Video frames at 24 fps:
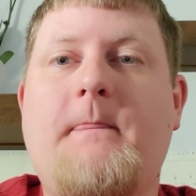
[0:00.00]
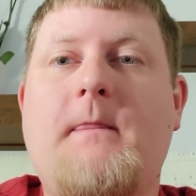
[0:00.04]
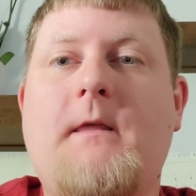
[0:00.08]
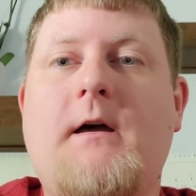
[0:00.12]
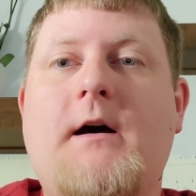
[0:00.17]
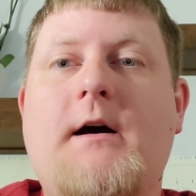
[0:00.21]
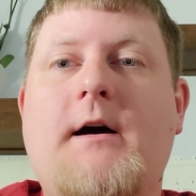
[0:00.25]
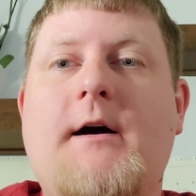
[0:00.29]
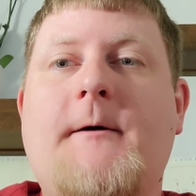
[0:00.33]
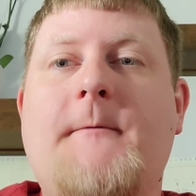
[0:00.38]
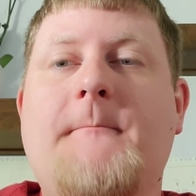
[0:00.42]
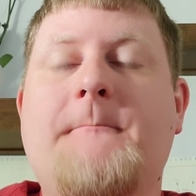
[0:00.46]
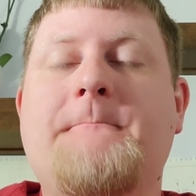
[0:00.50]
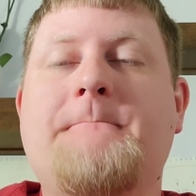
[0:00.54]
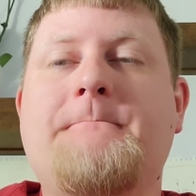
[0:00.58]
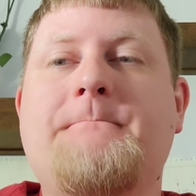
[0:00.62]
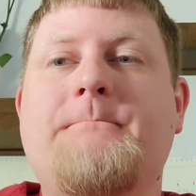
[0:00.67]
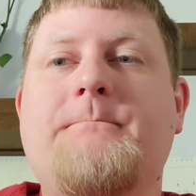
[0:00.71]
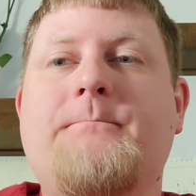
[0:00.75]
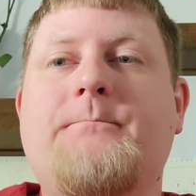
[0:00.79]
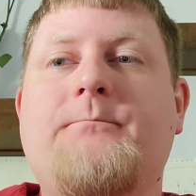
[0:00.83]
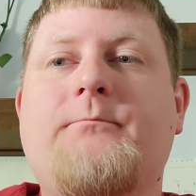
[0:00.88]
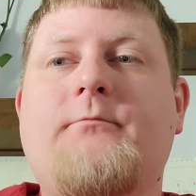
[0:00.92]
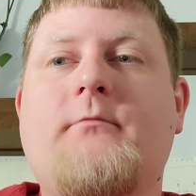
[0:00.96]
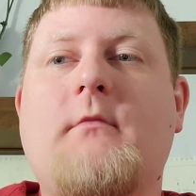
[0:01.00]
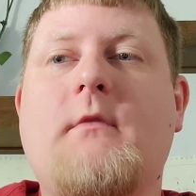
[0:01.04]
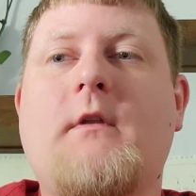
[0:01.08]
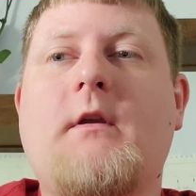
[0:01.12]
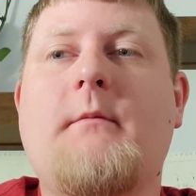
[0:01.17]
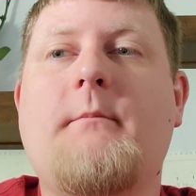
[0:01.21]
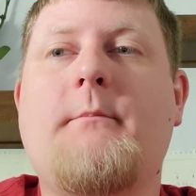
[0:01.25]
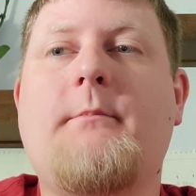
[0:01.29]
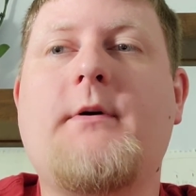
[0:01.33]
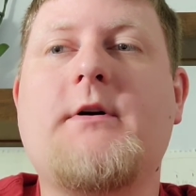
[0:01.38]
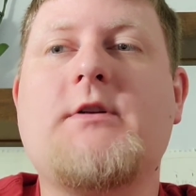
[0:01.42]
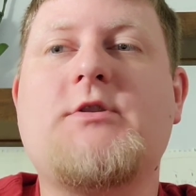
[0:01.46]

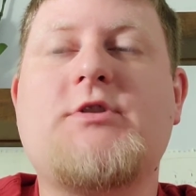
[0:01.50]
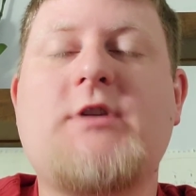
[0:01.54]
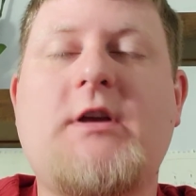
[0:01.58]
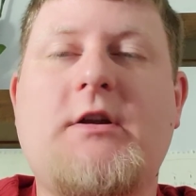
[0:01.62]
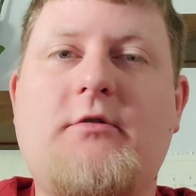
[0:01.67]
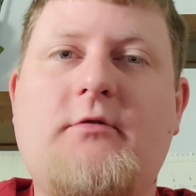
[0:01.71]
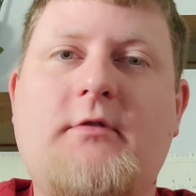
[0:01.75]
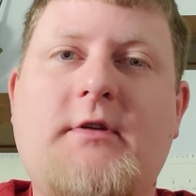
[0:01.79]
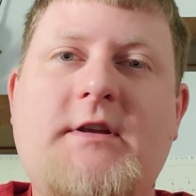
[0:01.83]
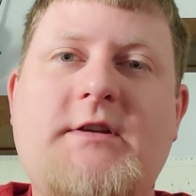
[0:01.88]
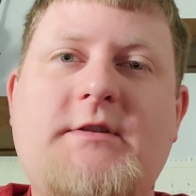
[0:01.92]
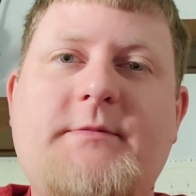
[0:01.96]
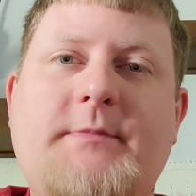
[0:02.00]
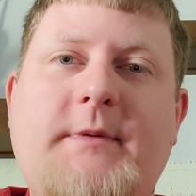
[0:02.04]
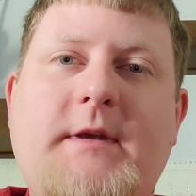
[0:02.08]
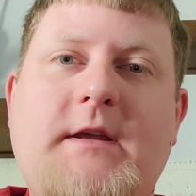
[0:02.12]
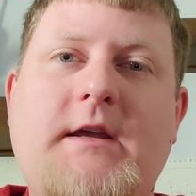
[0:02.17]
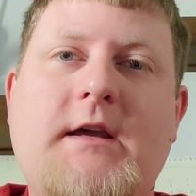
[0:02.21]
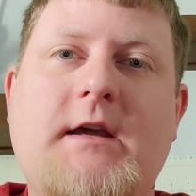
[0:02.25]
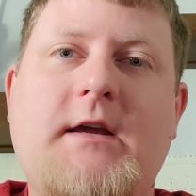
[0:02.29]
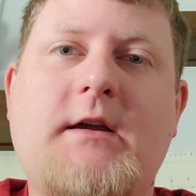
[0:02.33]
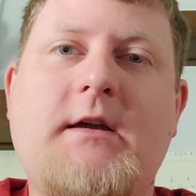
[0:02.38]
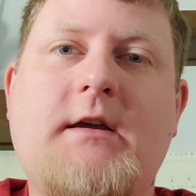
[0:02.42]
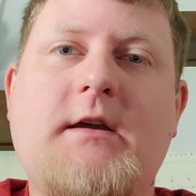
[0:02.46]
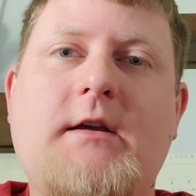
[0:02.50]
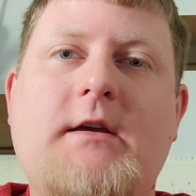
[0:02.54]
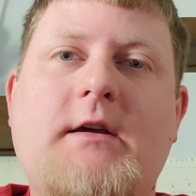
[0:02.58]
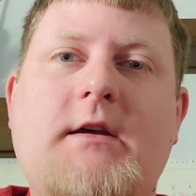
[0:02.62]
But generally speaking,